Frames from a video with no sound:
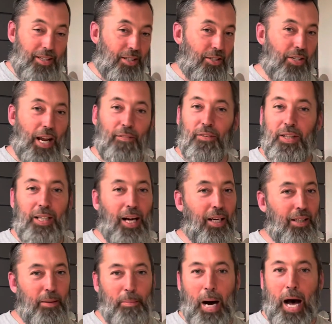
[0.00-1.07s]
It's definitely not
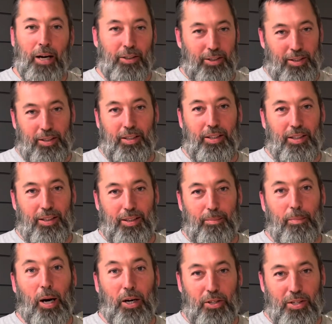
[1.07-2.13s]
in the modern
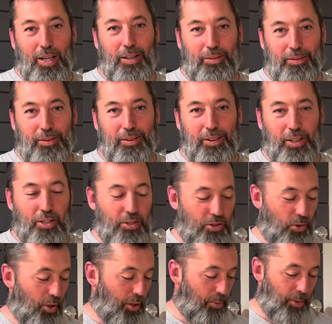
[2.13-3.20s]
Bardstown, the
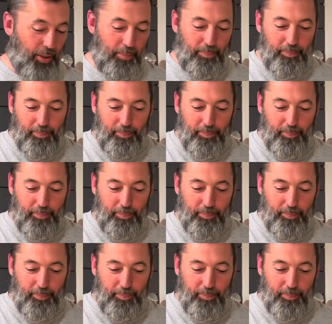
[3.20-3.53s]
historic one.